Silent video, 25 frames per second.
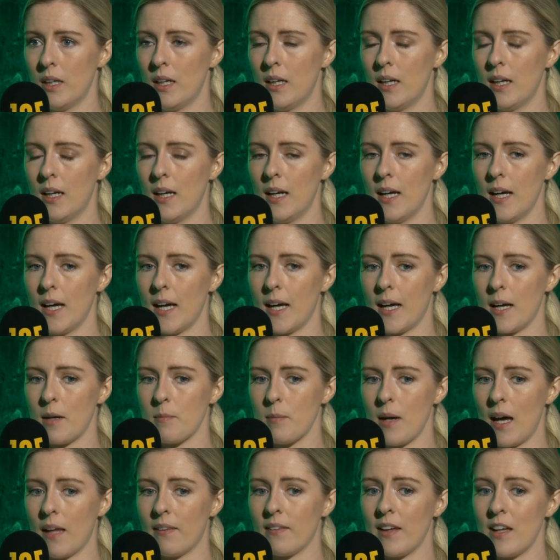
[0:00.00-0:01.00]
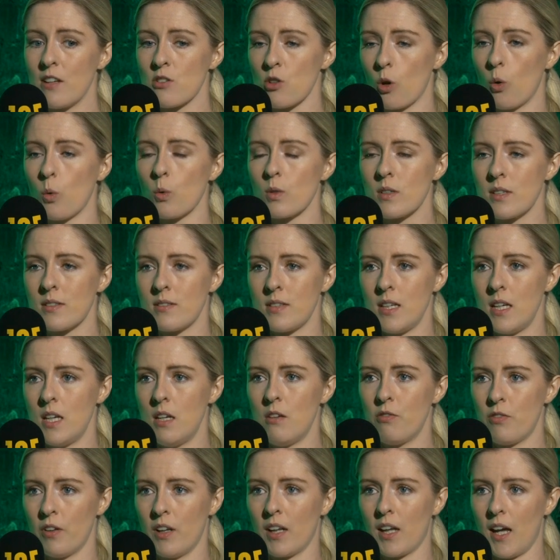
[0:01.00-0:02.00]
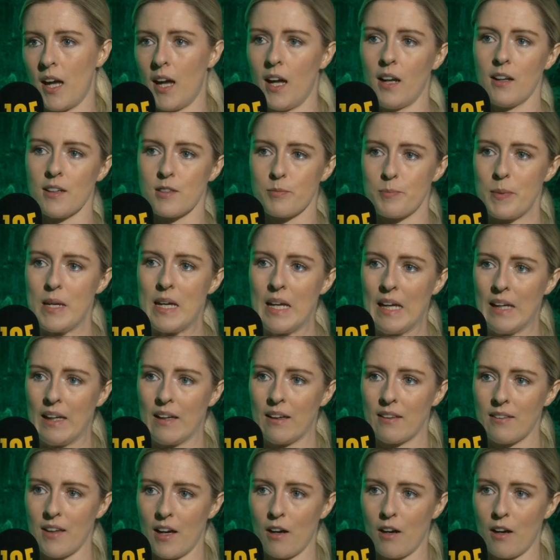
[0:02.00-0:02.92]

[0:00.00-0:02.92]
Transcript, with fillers: Mm. Um, and they don't see Fine Gael as being